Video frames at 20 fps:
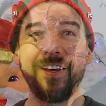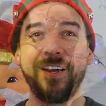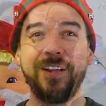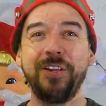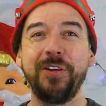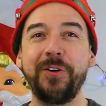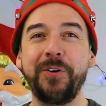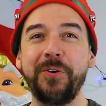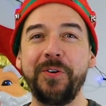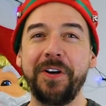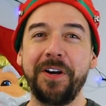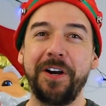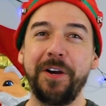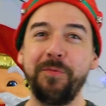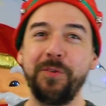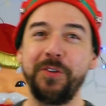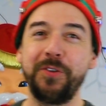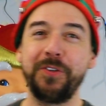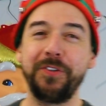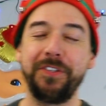Hello,
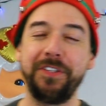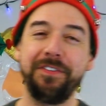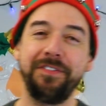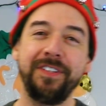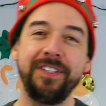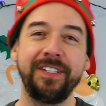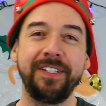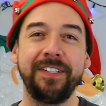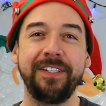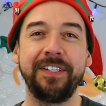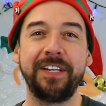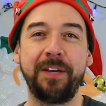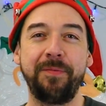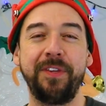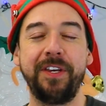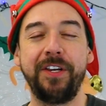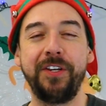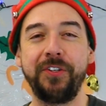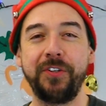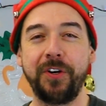I'm Richard Stevenson. I'm
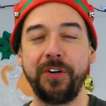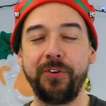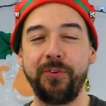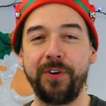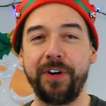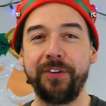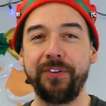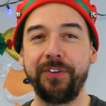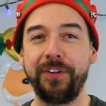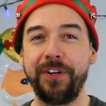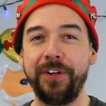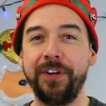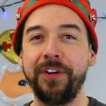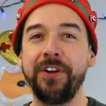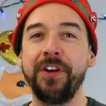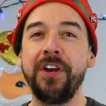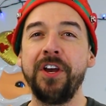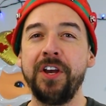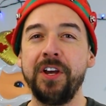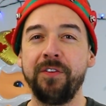the HR Director
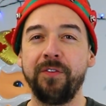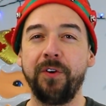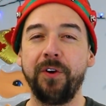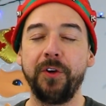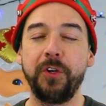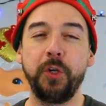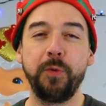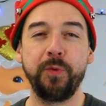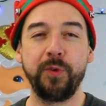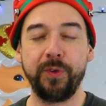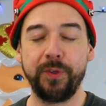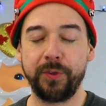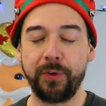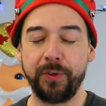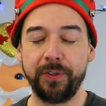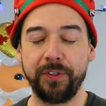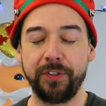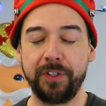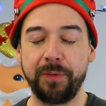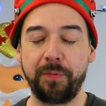here for our Human
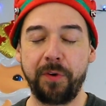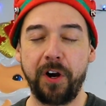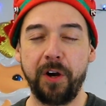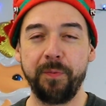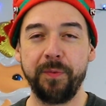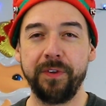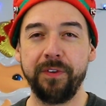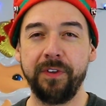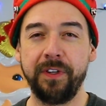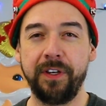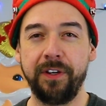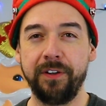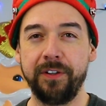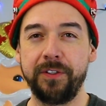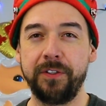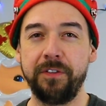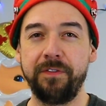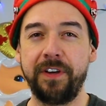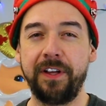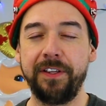Resources Department here at
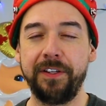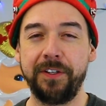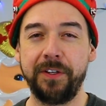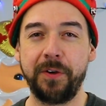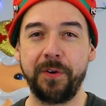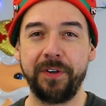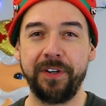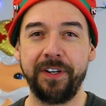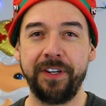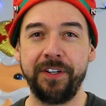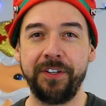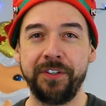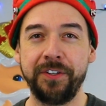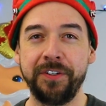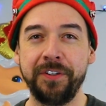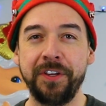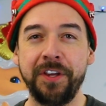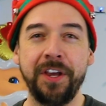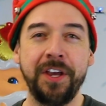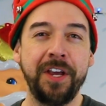Sioux Valley Dakota
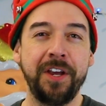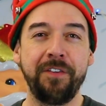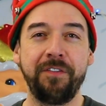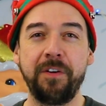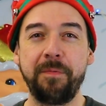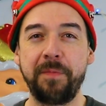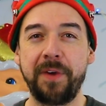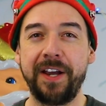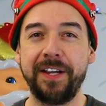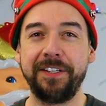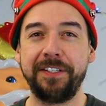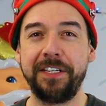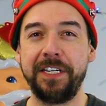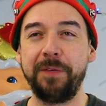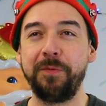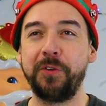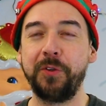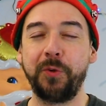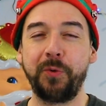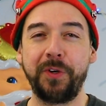Nation. From my
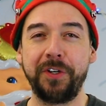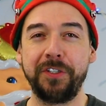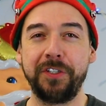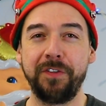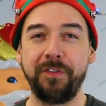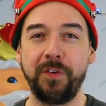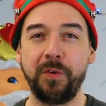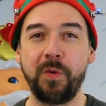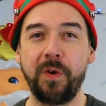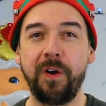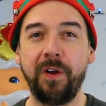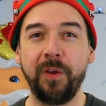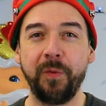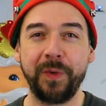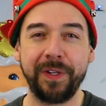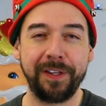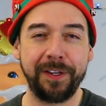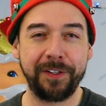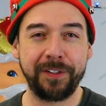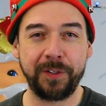team to the rest of you all,
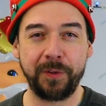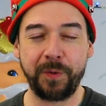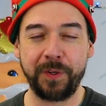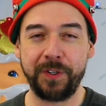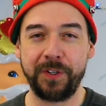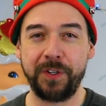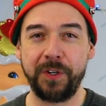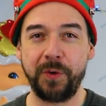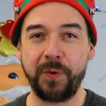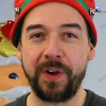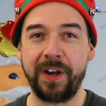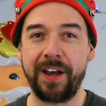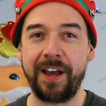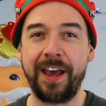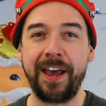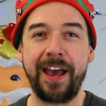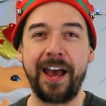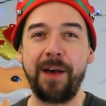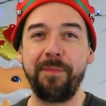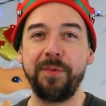we'd like to wish you a uh,
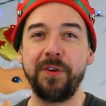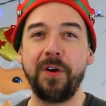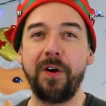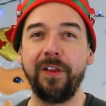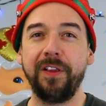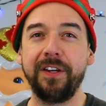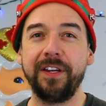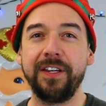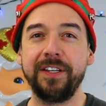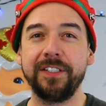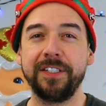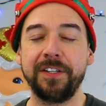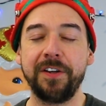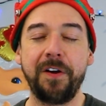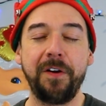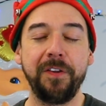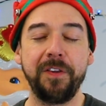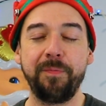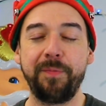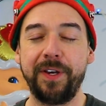happy holidays and
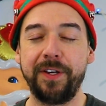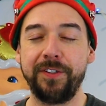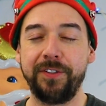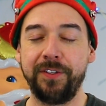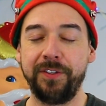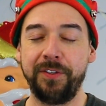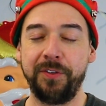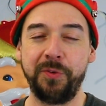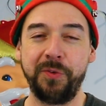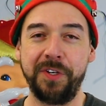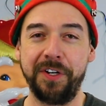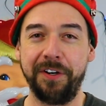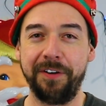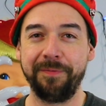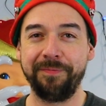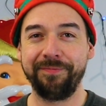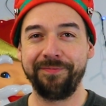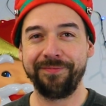all the best in the new year.